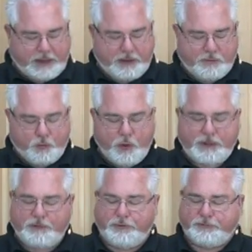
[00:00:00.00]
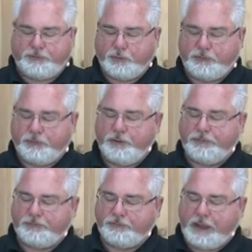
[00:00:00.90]
And one end of the tool, you'll
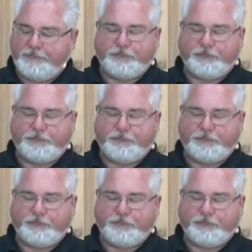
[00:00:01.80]
notice, is kind of